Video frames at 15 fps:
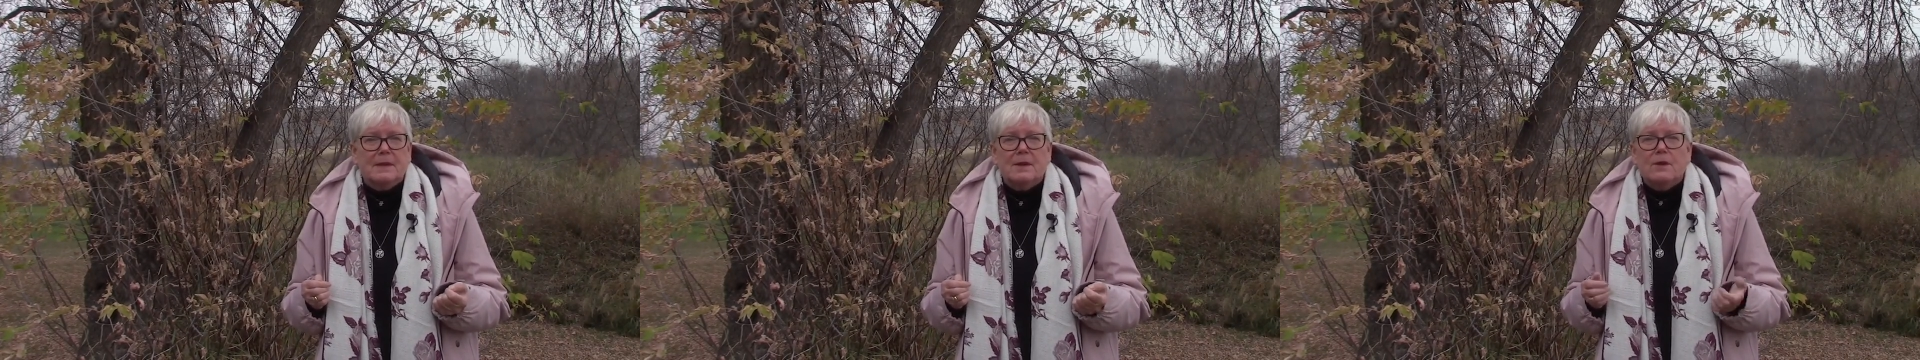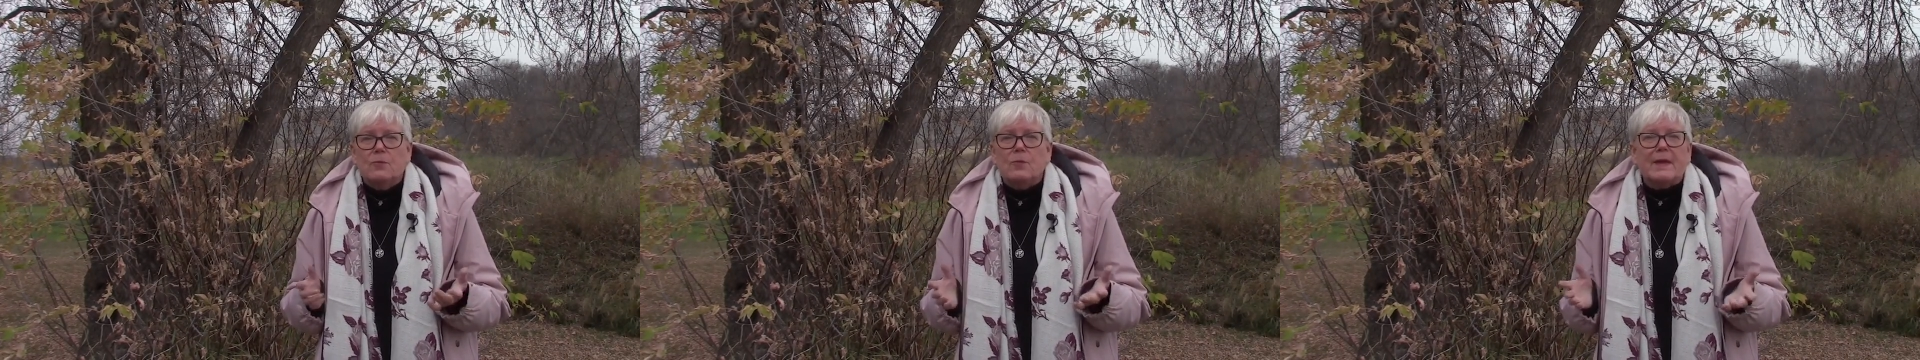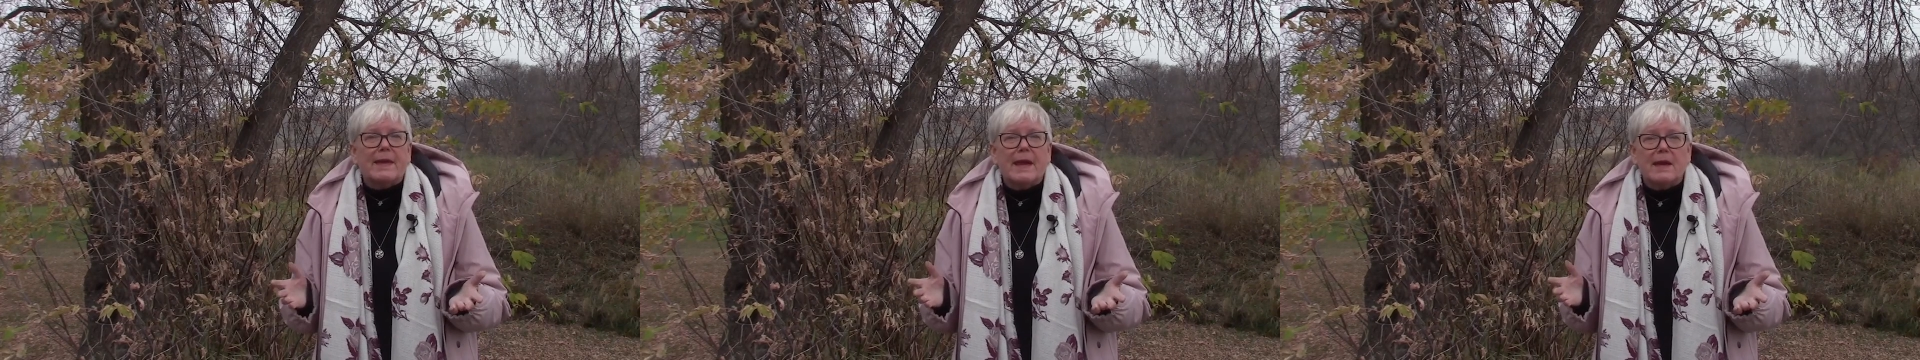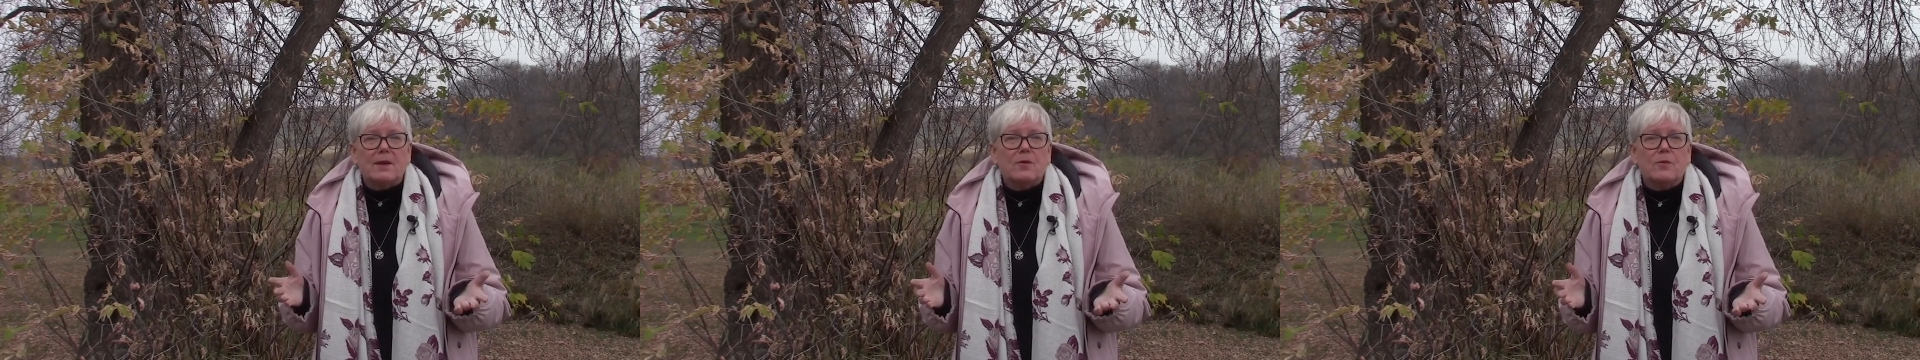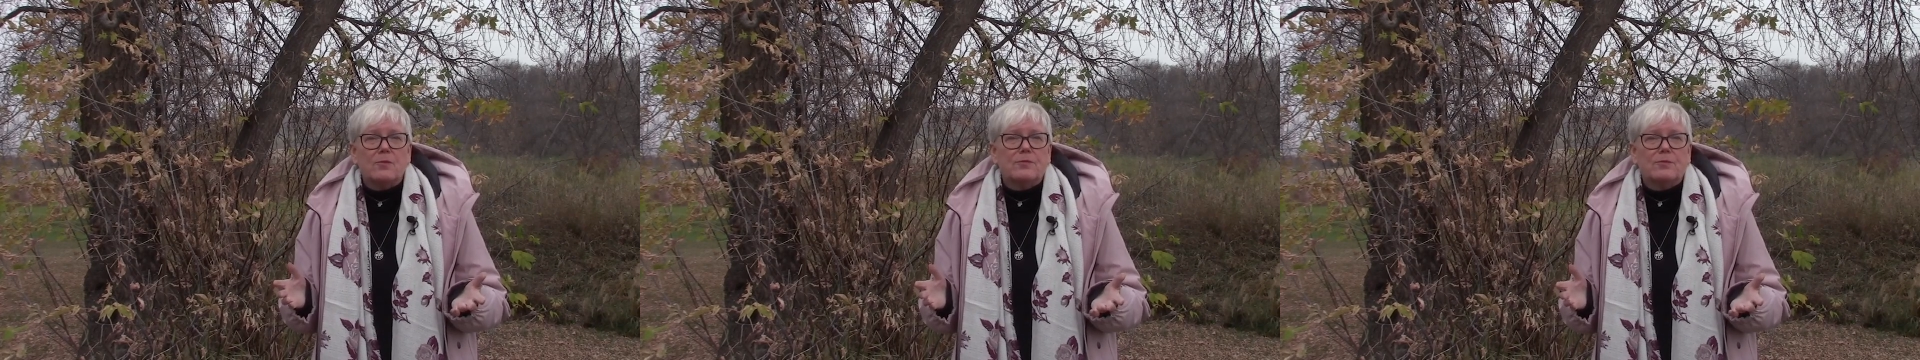We can't
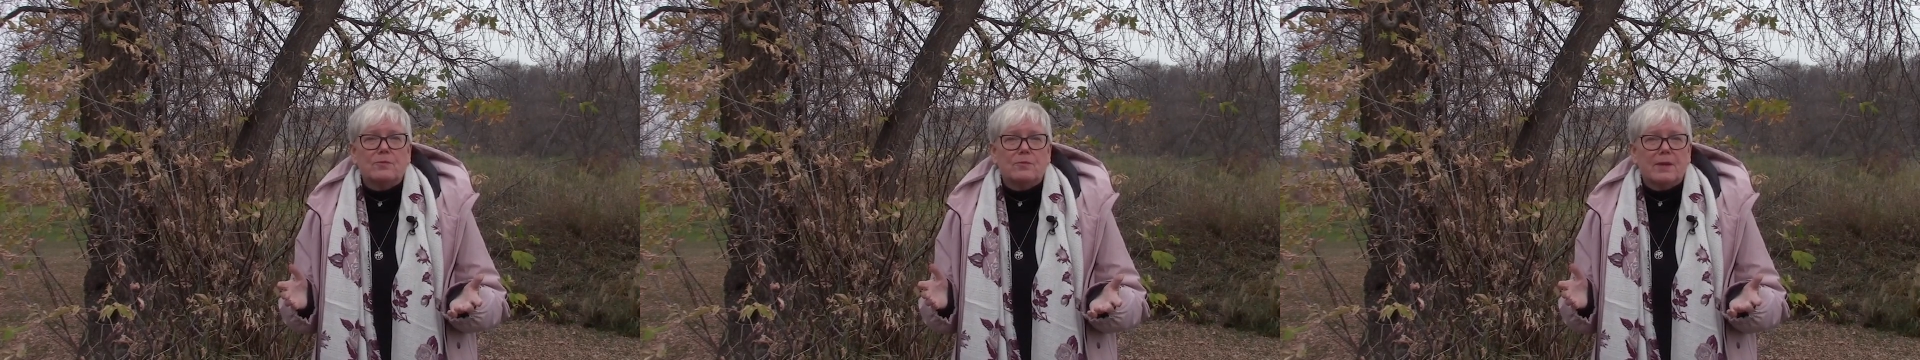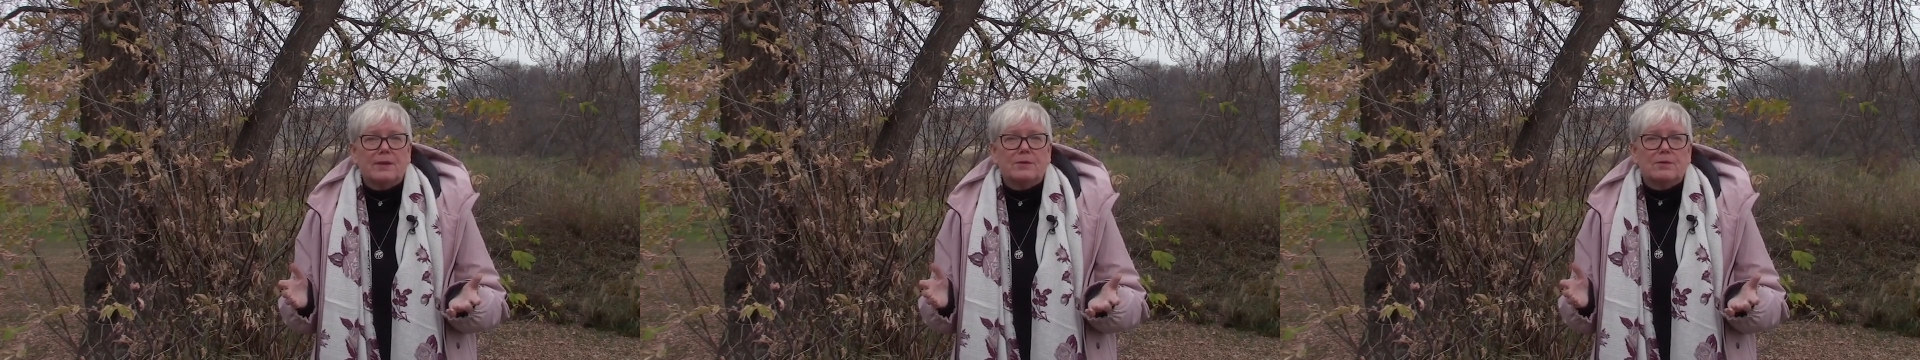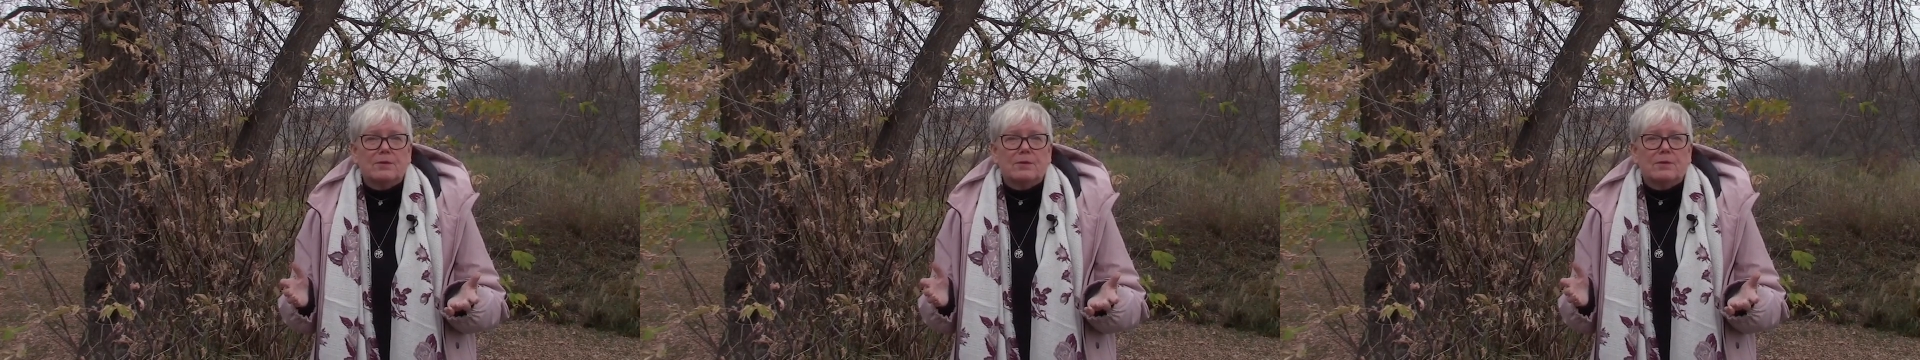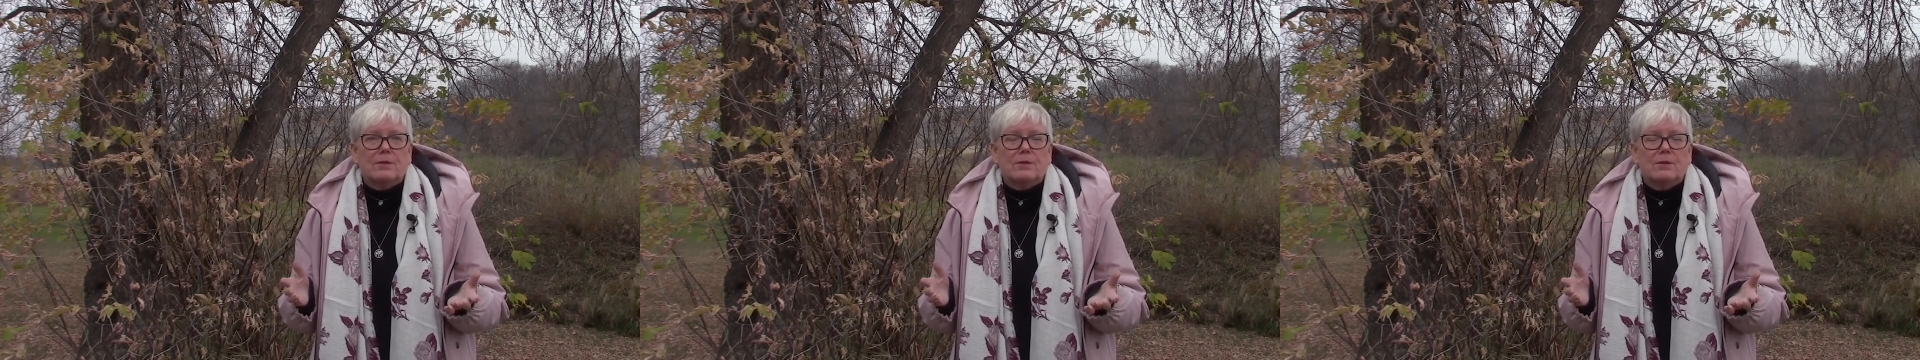go through winter